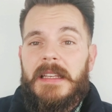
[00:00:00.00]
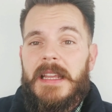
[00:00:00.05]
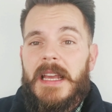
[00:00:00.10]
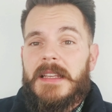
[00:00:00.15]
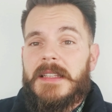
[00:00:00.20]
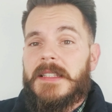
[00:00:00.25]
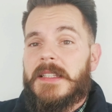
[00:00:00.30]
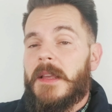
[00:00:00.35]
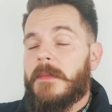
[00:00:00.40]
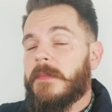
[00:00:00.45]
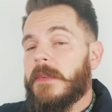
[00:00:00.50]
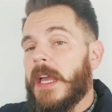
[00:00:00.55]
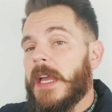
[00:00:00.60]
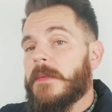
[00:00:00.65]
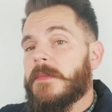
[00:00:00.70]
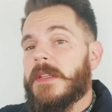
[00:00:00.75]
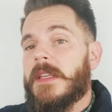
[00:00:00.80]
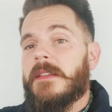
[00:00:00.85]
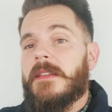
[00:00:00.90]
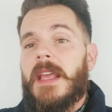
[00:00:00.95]
And yet
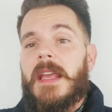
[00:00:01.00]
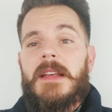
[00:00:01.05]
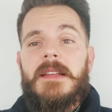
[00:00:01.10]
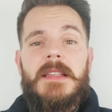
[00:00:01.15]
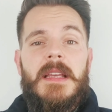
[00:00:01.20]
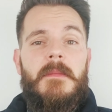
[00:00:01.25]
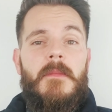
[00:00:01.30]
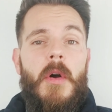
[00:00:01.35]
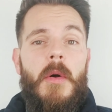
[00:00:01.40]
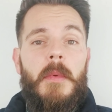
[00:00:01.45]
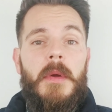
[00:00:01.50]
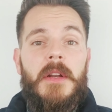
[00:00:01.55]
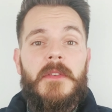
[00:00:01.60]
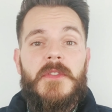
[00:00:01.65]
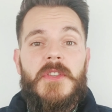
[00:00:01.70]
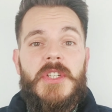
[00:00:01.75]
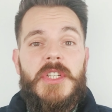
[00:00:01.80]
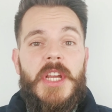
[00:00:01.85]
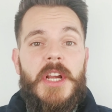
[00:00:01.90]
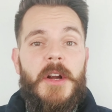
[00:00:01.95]
sometimes it takes a moment
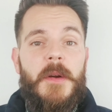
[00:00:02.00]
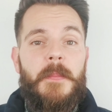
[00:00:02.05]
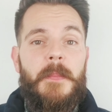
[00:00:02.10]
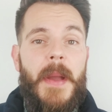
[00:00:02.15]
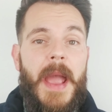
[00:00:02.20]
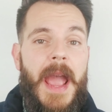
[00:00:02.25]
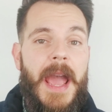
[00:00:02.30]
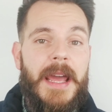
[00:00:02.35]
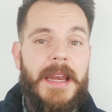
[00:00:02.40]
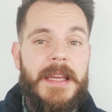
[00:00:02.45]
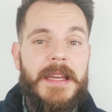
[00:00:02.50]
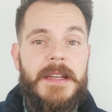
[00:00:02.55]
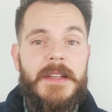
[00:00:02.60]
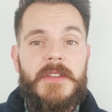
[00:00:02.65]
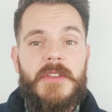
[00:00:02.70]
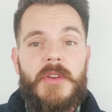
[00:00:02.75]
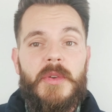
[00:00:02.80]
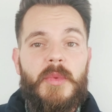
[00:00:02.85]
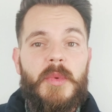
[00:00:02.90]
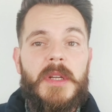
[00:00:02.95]
of sheer
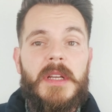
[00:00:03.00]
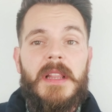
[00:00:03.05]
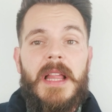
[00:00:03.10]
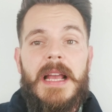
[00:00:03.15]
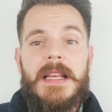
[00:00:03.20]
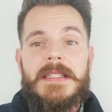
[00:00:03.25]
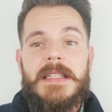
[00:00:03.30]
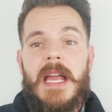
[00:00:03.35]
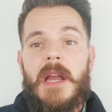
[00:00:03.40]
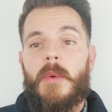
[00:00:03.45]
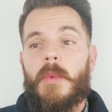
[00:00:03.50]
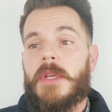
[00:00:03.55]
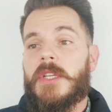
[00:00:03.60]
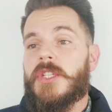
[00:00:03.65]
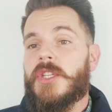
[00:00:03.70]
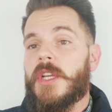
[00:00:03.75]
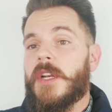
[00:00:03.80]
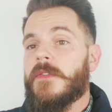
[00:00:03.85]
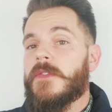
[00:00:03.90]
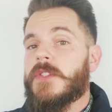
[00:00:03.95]
panic to realize that we
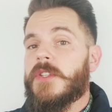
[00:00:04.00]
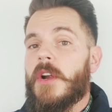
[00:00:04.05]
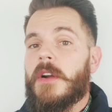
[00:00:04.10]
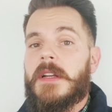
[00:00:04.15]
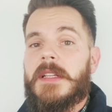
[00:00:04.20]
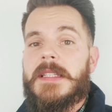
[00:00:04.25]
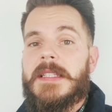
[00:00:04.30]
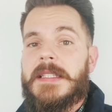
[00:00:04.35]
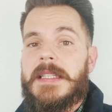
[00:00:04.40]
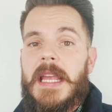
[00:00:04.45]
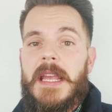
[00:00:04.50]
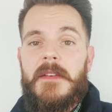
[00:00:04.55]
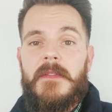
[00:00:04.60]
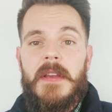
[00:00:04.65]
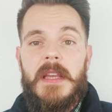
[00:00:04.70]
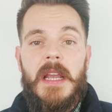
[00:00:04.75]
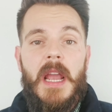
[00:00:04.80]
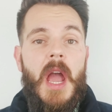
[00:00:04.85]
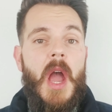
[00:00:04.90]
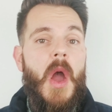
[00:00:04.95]
should have started
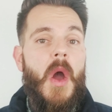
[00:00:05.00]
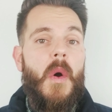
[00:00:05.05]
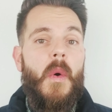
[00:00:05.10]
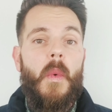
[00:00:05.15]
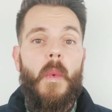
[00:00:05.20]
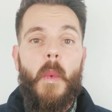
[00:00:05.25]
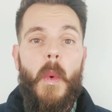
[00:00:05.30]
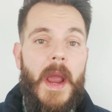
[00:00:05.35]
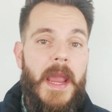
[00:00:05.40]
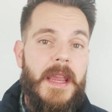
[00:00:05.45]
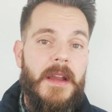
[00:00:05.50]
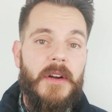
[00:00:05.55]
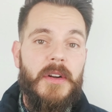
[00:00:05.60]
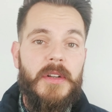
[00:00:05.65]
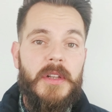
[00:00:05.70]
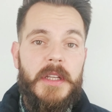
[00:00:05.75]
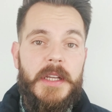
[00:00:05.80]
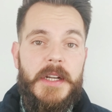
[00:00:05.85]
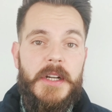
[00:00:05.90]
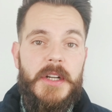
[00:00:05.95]
saving way
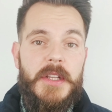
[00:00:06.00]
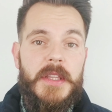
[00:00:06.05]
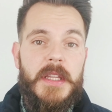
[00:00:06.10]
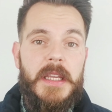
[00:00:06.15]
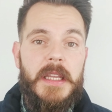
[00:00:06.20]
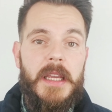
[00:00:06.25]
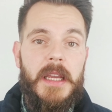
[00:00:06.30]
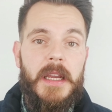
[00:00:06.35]
earlier in the